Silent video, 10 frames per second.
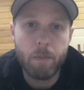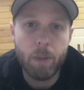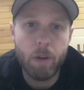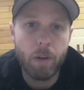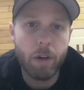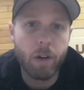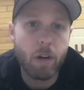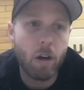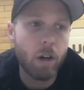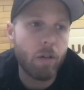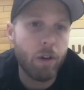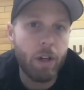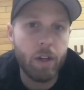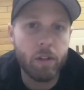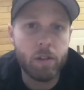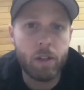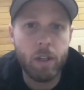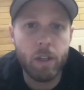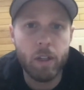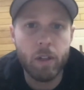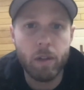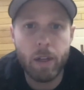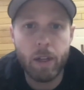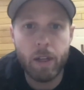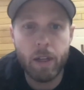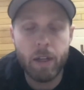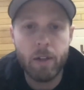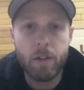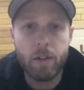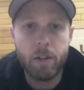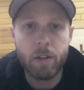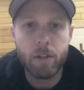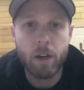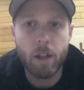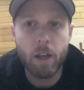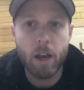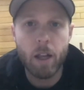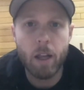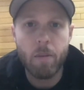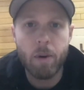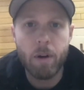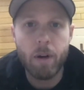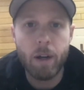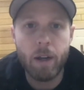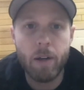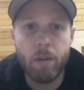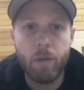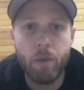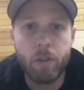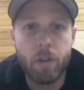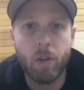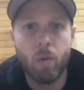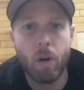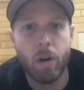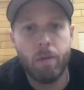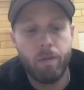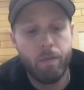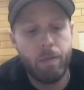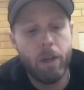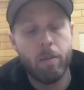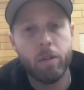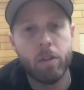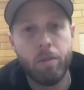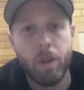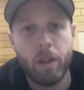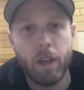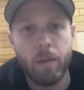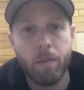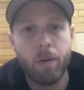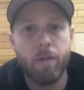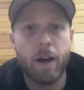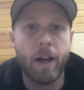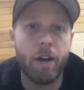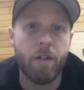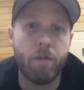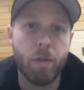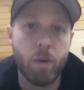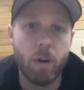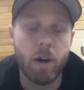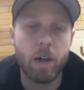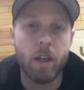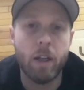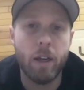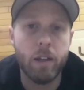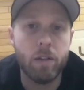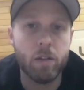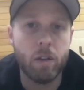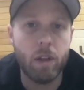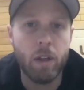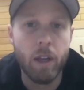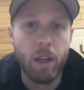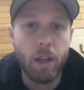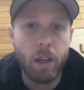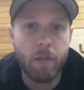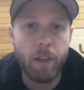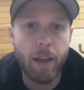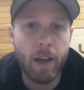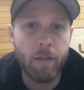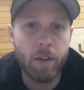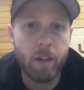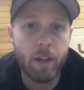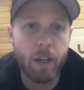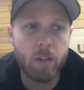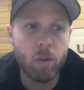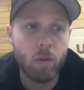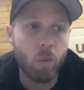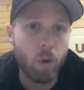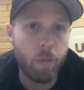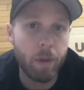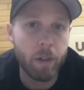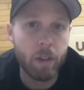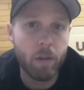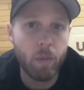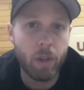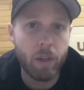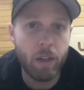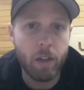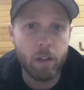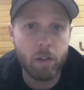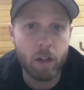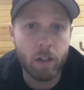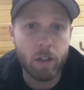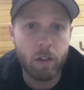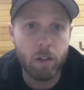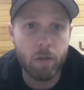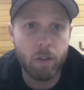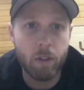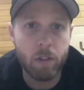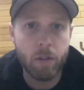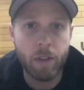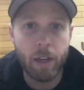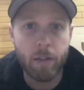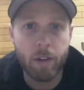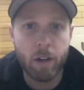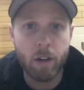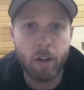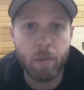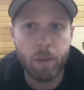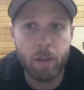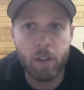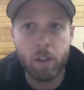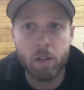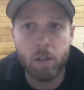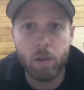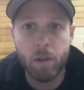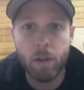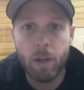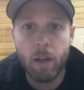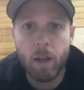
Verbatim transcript: you know, they're concrete and steel and there's not a lot of lumber, and we still want to be able to be that provider for our clients so that if they have a nice old wood building, we can deconstruct it in its fullest. If they have a concrete building that's newer,